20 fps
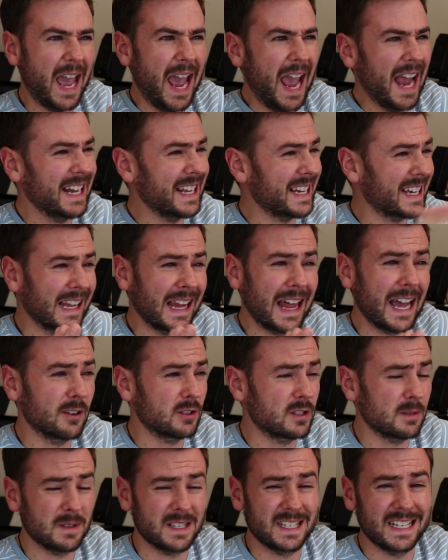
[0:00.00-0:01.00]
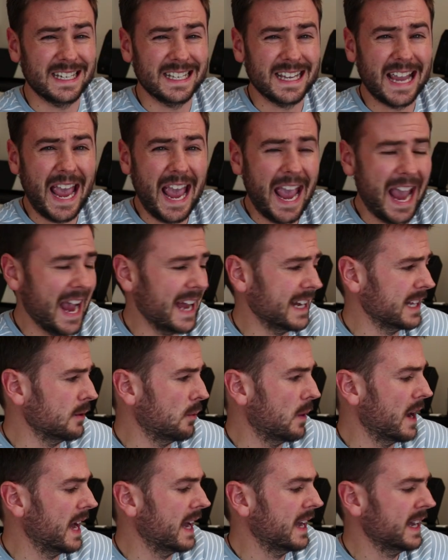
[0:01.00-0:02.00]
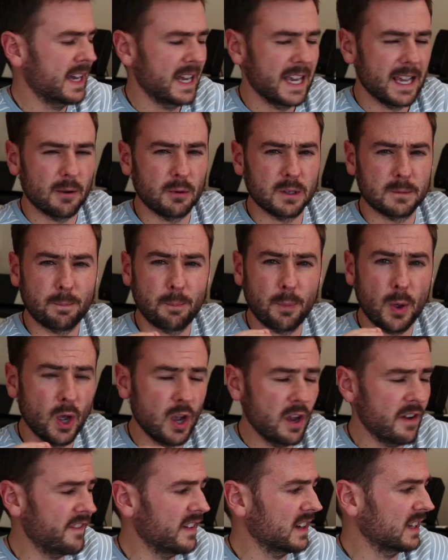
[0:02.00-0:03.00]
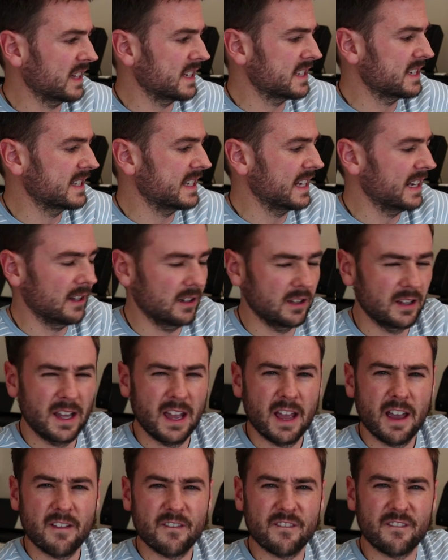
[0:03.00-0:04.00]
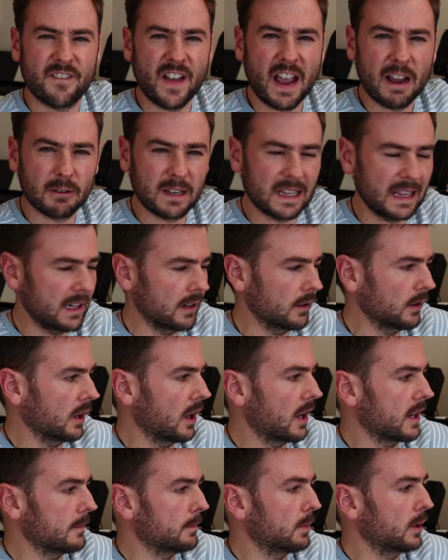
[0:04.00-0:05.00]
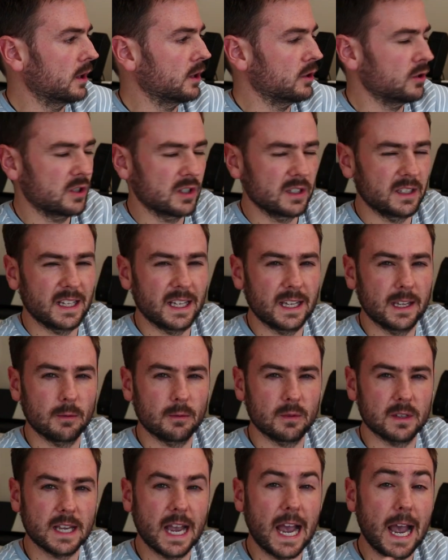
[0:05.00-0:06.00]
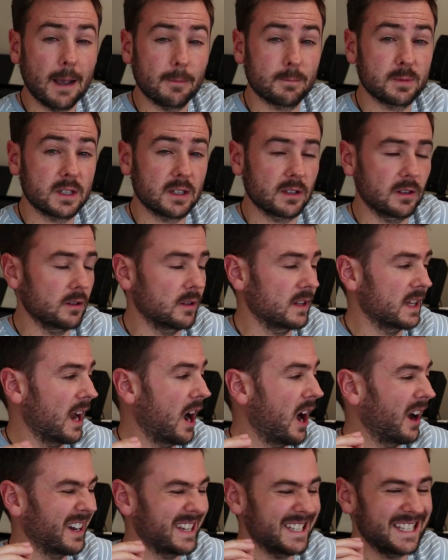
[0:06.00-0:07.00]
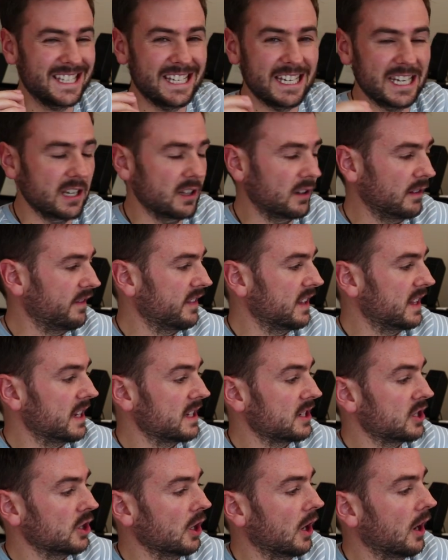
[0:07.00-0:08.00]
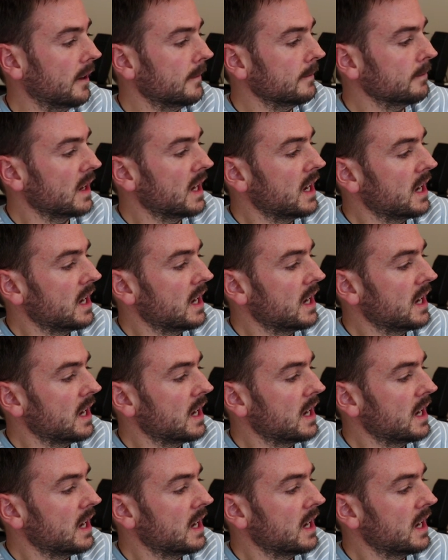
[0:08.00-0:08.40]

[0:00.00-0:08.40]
any cloud to be seen anywhere. It was perfectly still, very little light pollution. It was absolutely ideal for this shot.